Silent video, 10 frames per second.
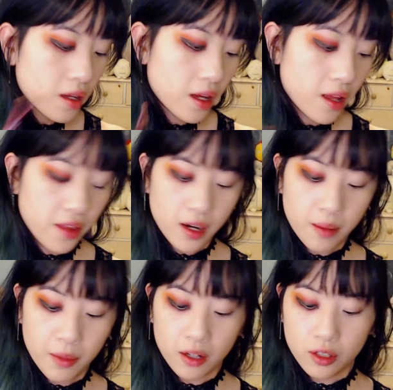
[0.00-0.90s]
And then I'm
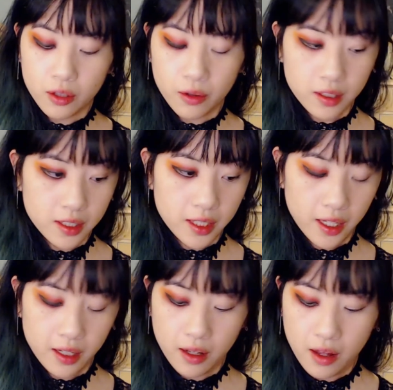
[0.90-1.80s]
actually going to
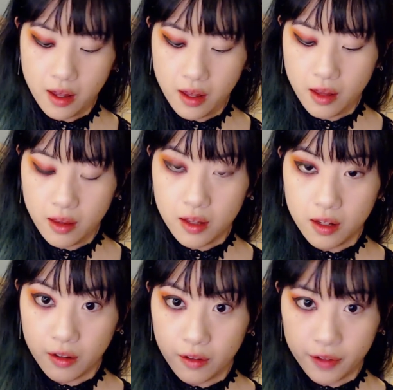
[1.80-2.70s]
take
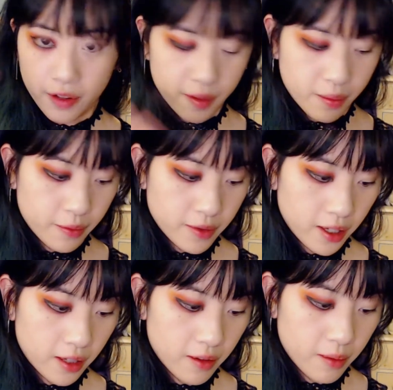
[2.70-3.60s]
the fluffy
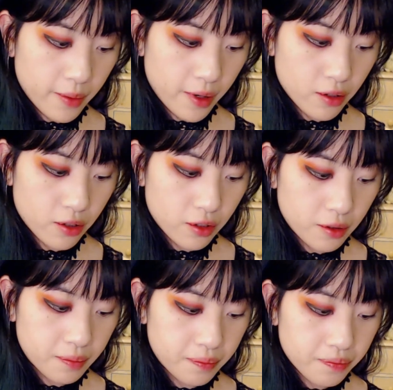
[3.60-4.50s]
side of the brush,
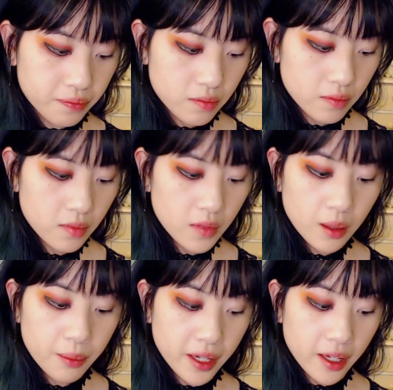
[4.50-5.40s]

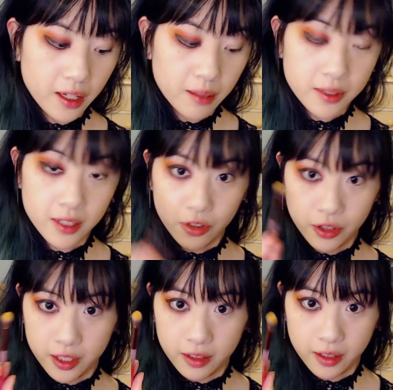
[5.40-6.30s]
picking up
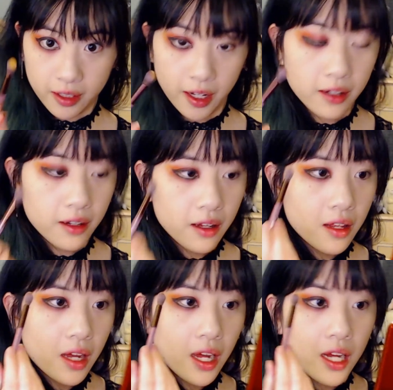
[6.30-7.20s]
Citrine again,
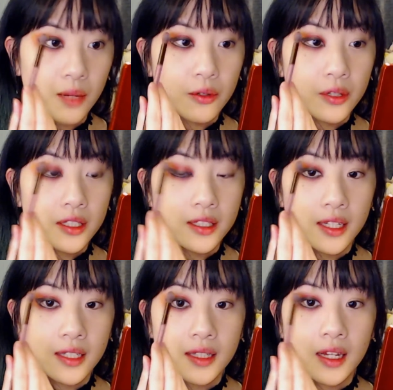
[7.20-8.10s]
and I'm going to
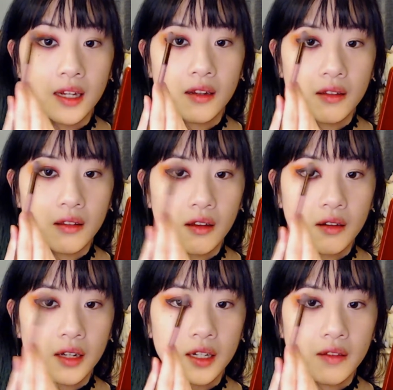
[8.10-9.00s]
dust that along
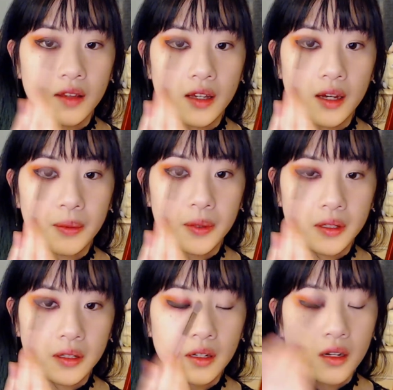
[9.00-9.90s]
kind of the
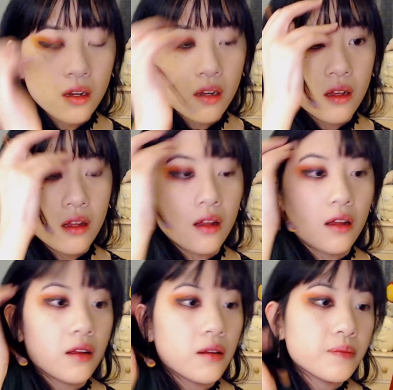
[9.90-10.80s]
upper
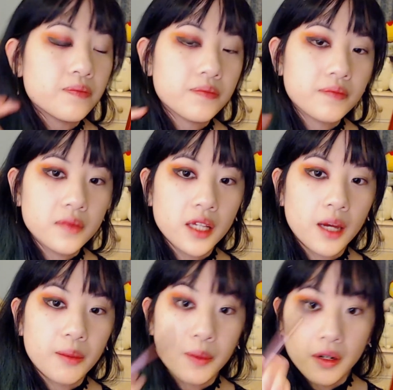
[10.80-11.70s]

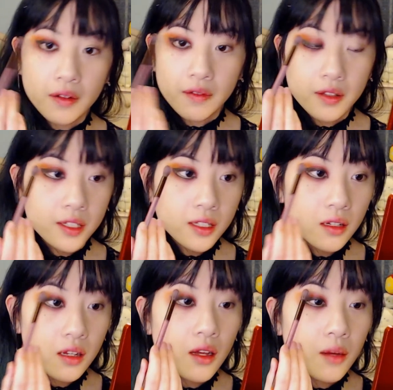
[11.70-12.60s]
part lid,
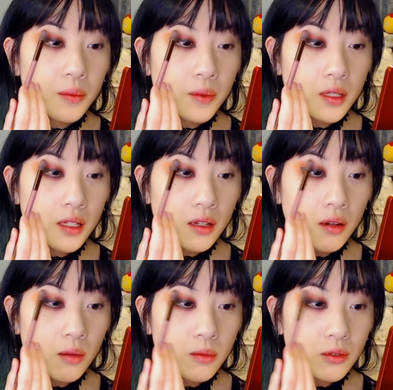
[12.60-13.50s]
up, like
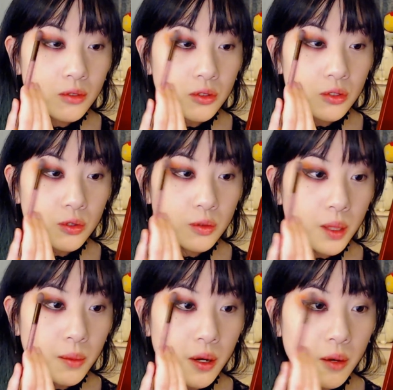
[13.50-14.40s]
almost to my
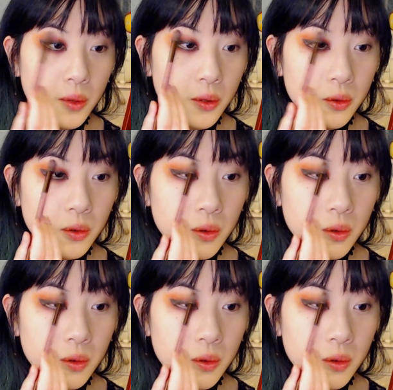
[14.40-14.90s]
brow bone.